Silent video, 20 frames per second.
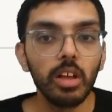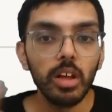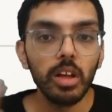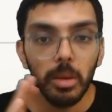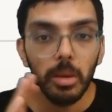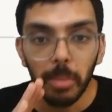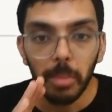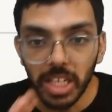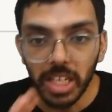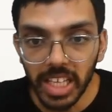
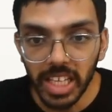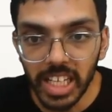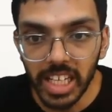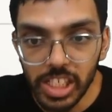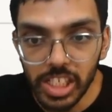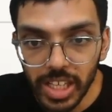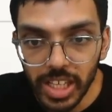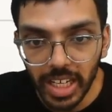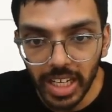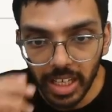Material
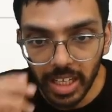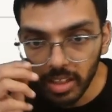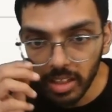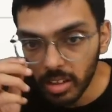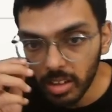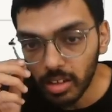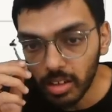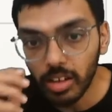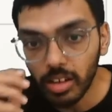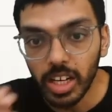jetting
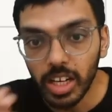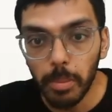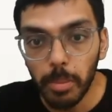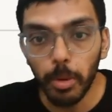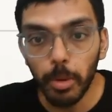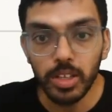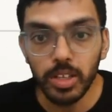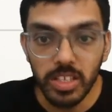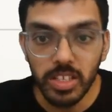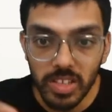
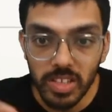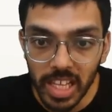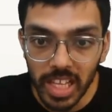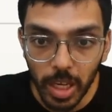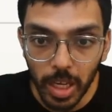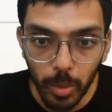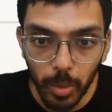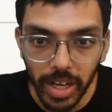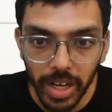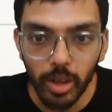deposits
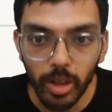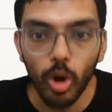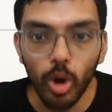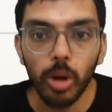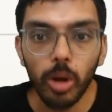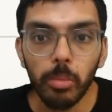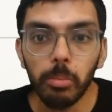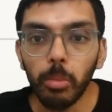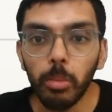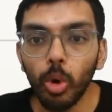liquid or
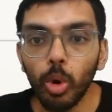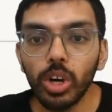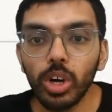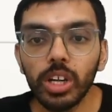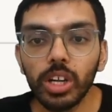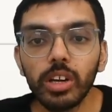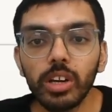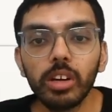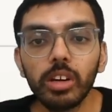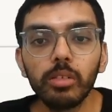
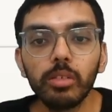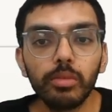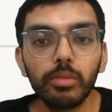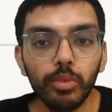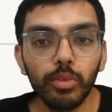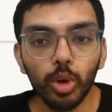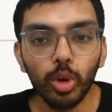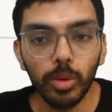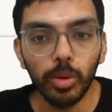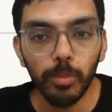molten
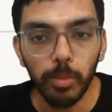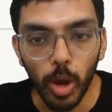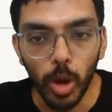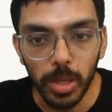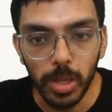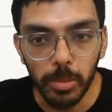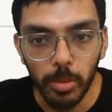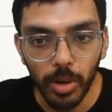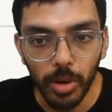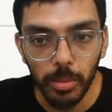
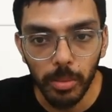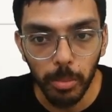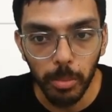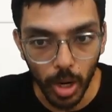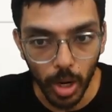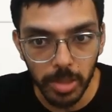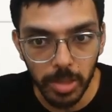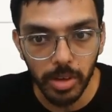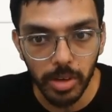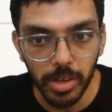
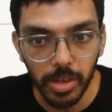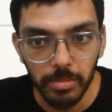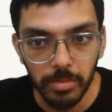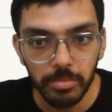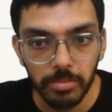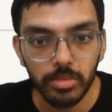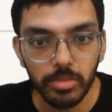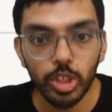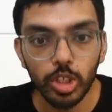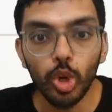photopolymer
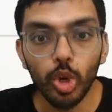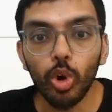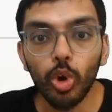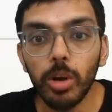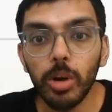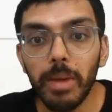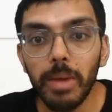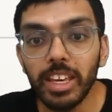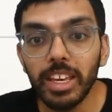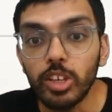cured
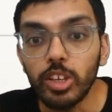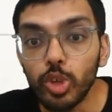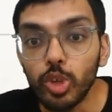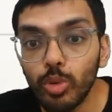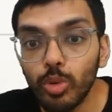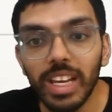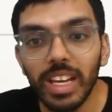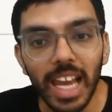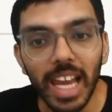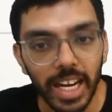by
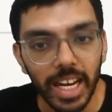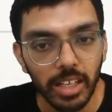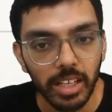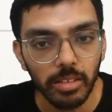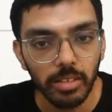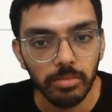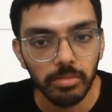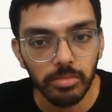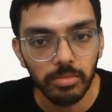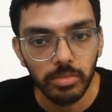UV light.
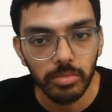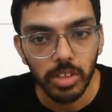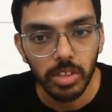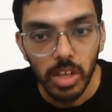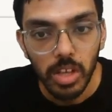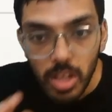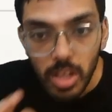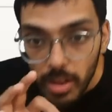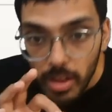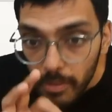
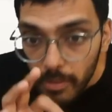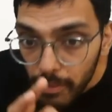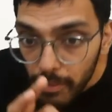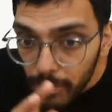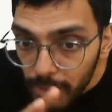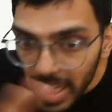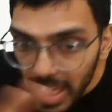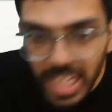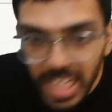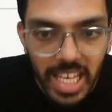
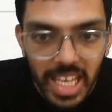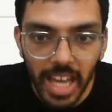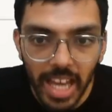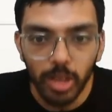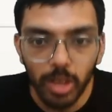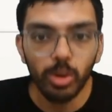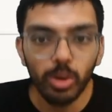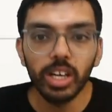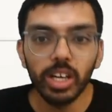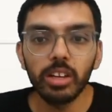Very
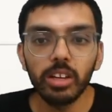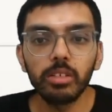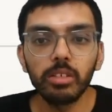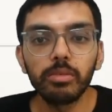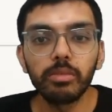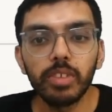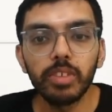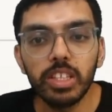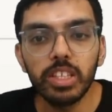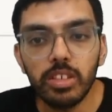accurate
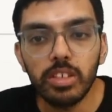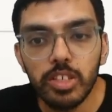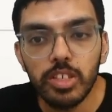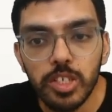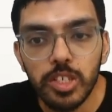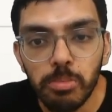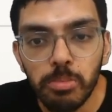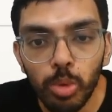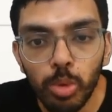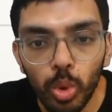with
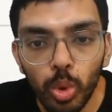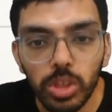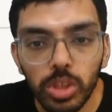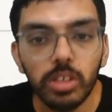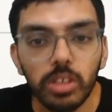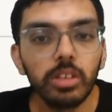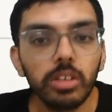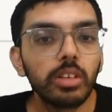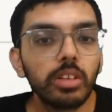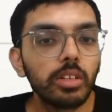smooth
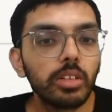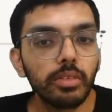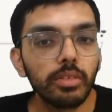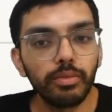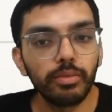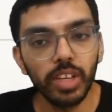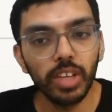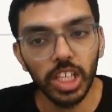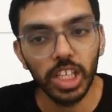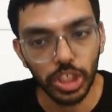
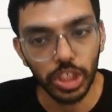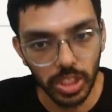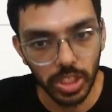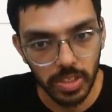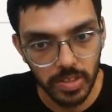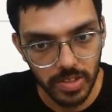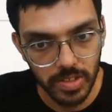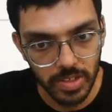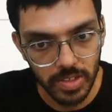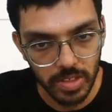
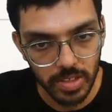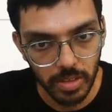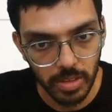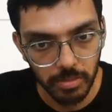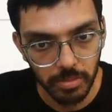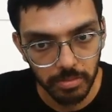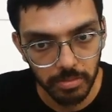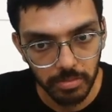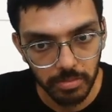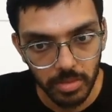finishes.
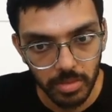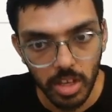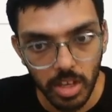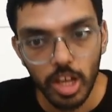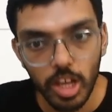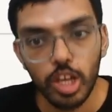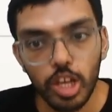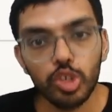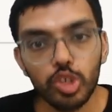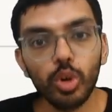
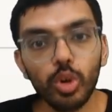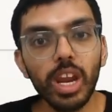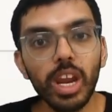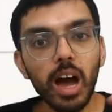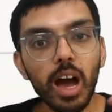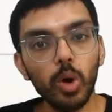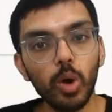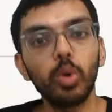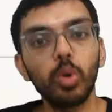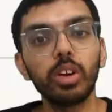So
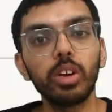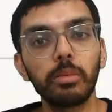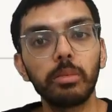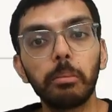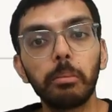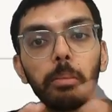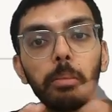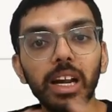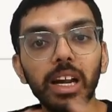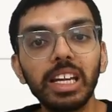now
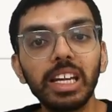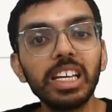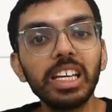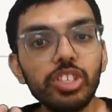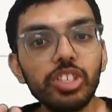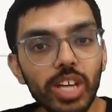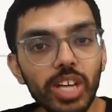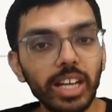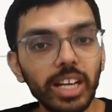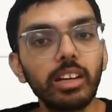
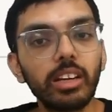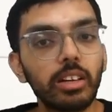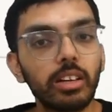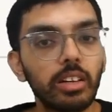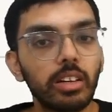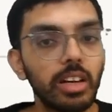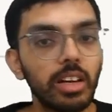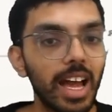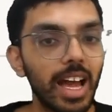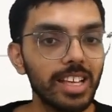multi-jet
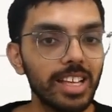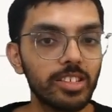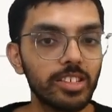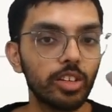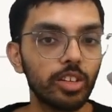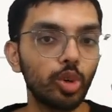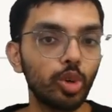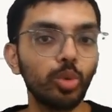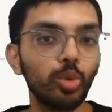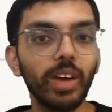has
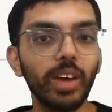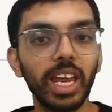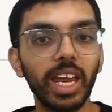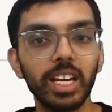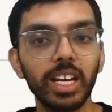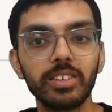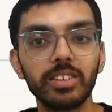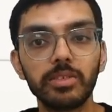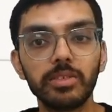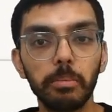2
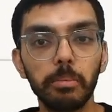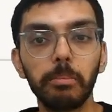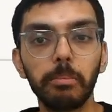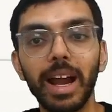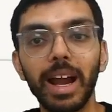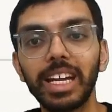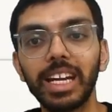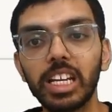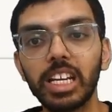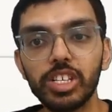variants,
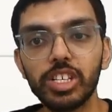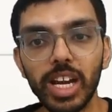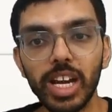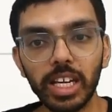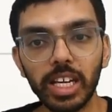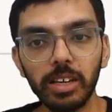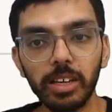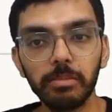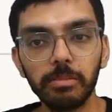binder jetting.